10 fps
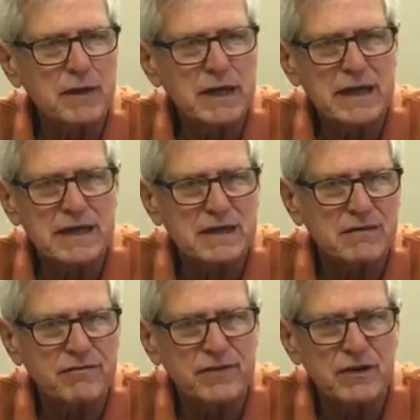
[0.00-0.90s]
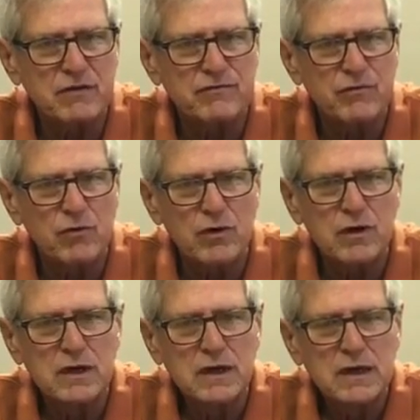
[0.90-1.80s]
meeting getting a feel for
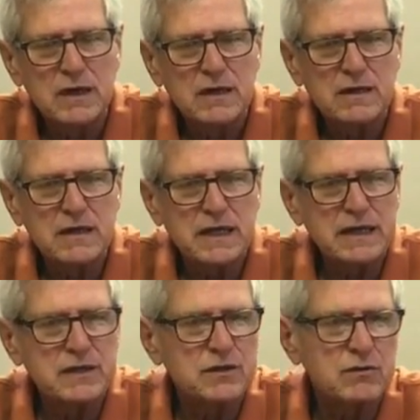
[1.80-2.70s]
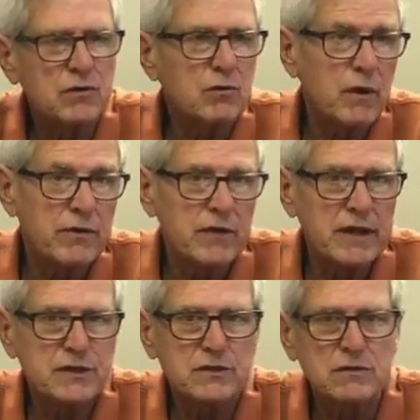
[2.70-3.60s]
the need to, or whether
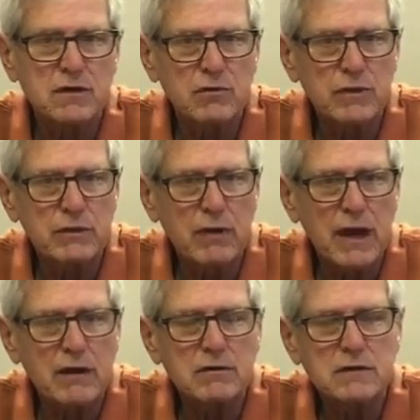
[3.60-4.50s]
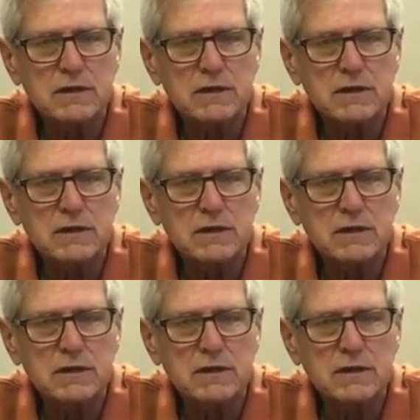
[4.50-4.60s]
they should reroute.